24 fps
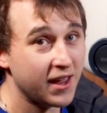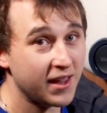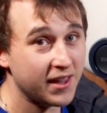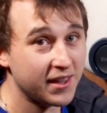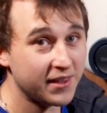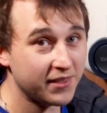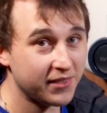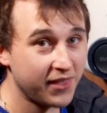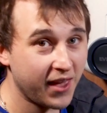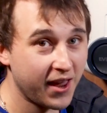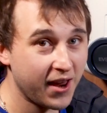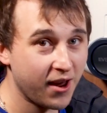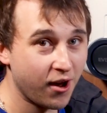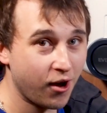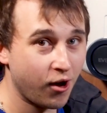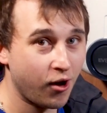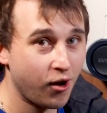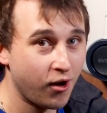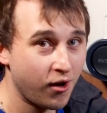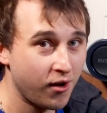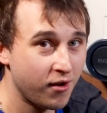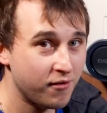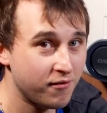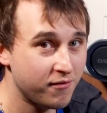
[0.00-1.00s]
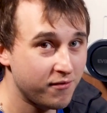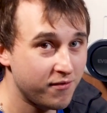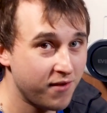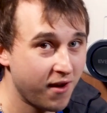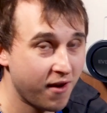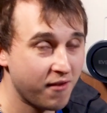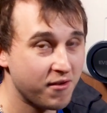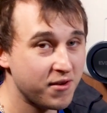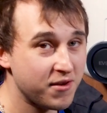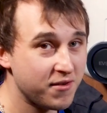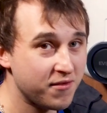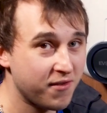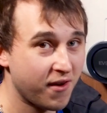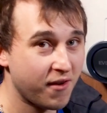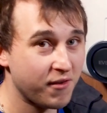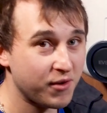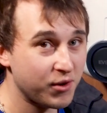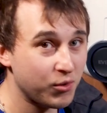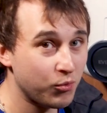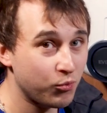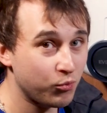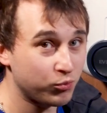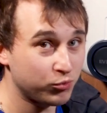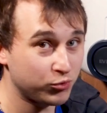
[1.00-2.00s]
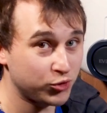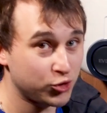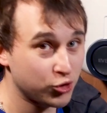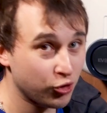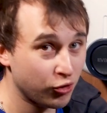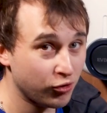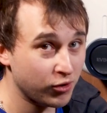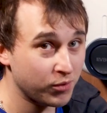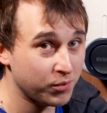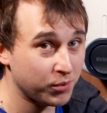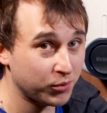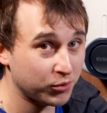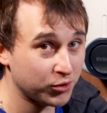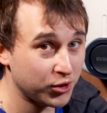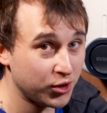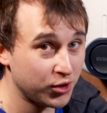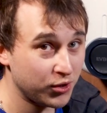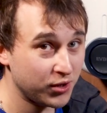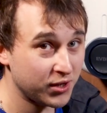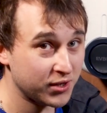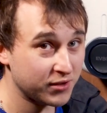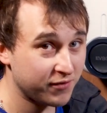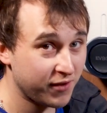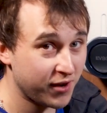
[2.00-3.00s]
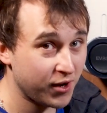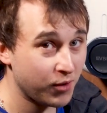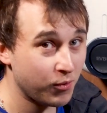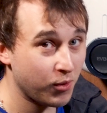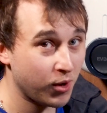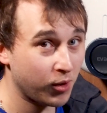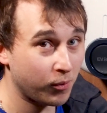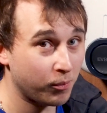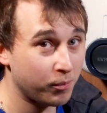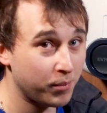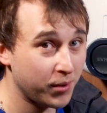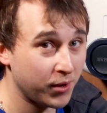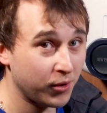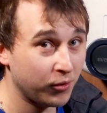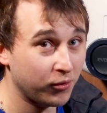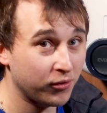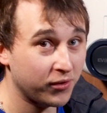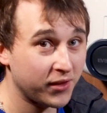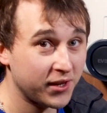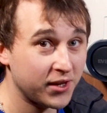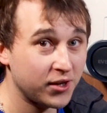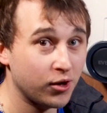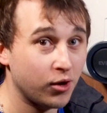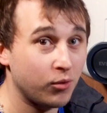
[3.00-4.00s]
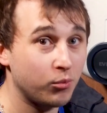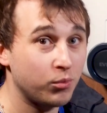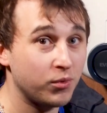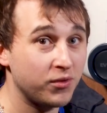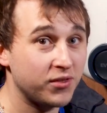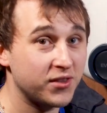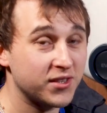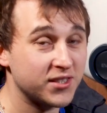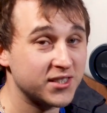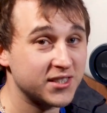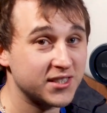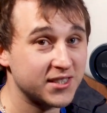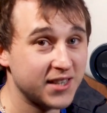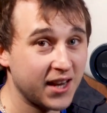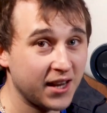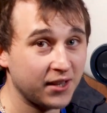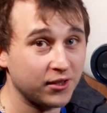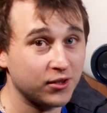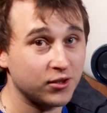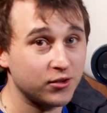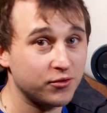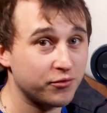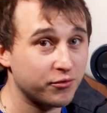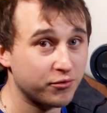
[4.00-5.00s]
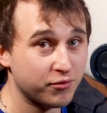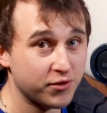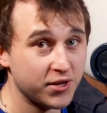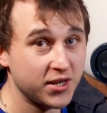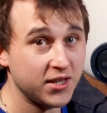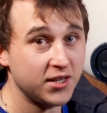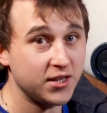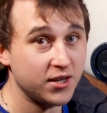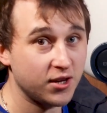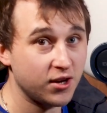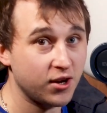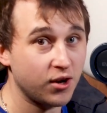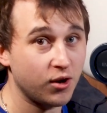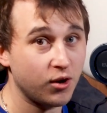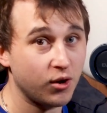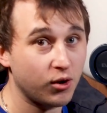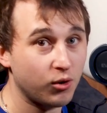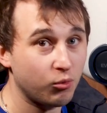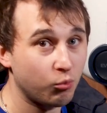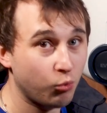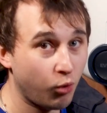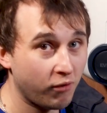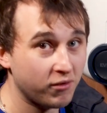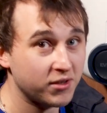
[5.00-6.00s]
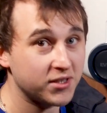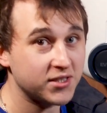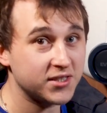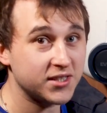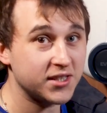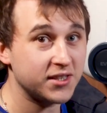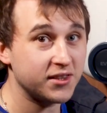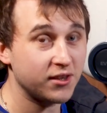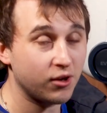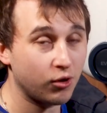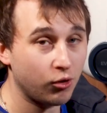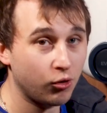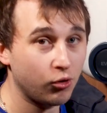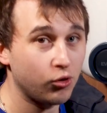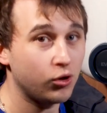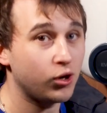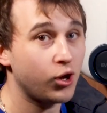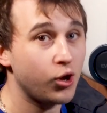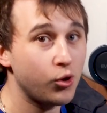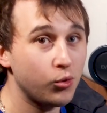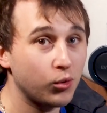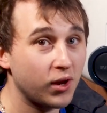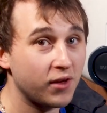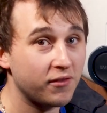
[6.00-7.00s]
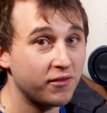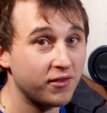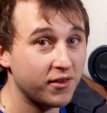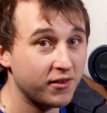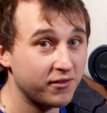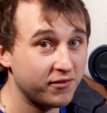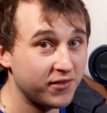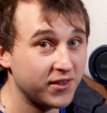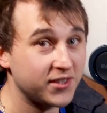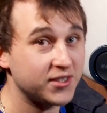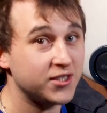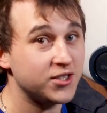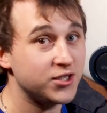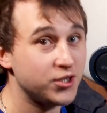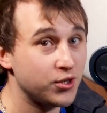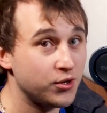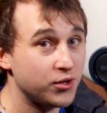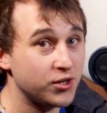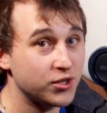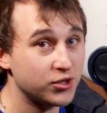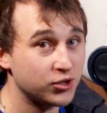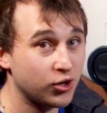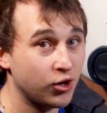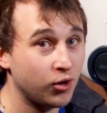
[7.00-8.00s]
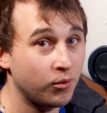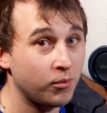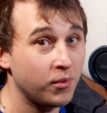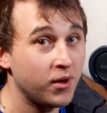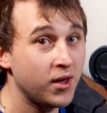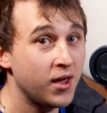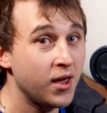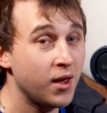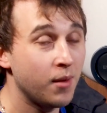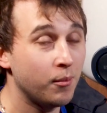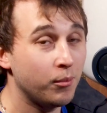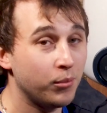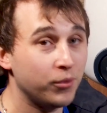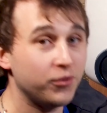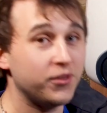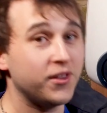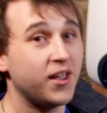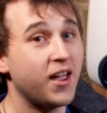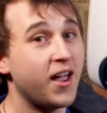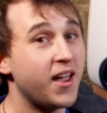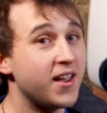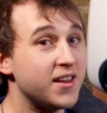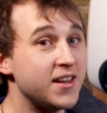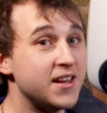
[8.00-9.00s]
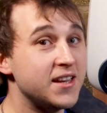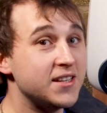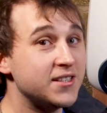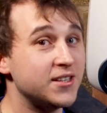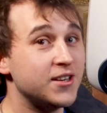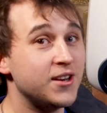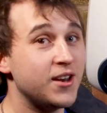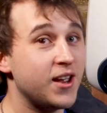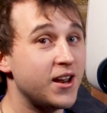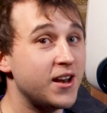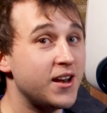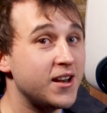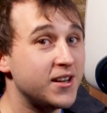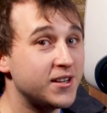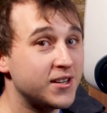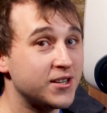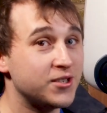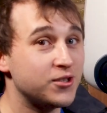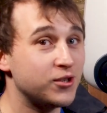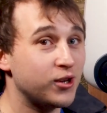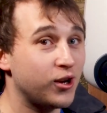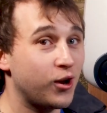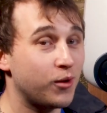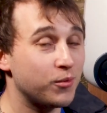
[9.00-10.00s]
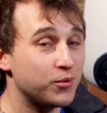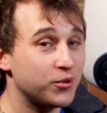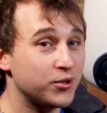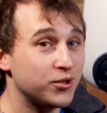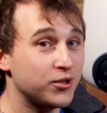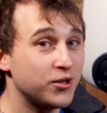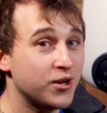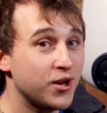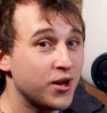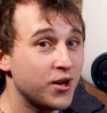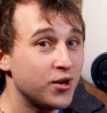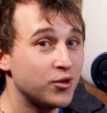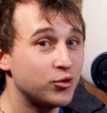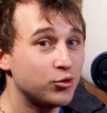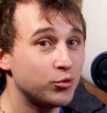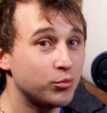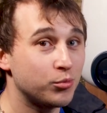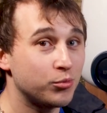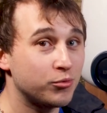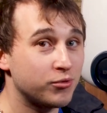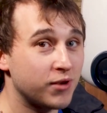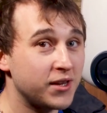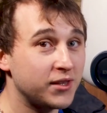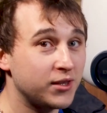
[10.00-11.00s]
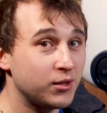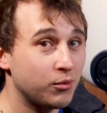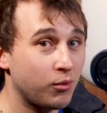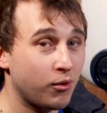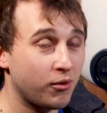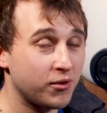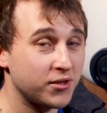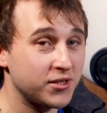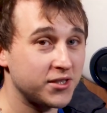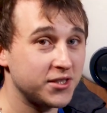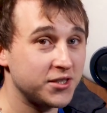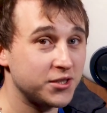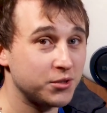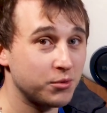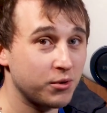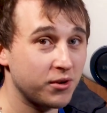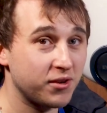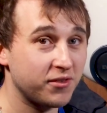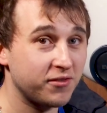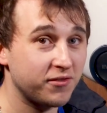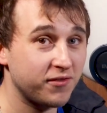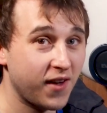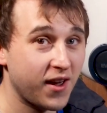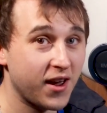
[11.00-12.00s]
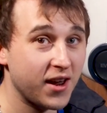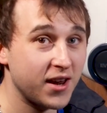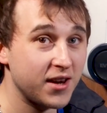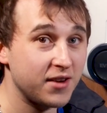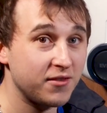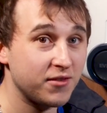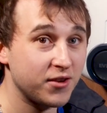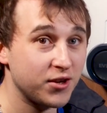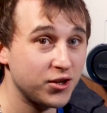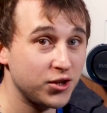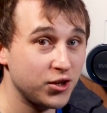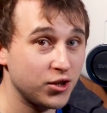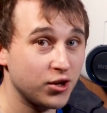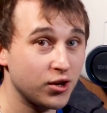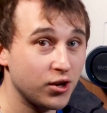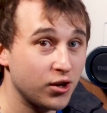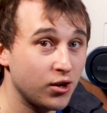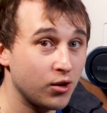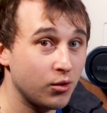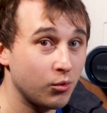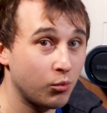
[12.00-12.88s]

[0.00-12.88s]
They are very, very durable units, very well built. They come with the standard 3-year warranty that all OLEV fitted units come. But there isn't an additional option to upgrade the warranty to a 5-year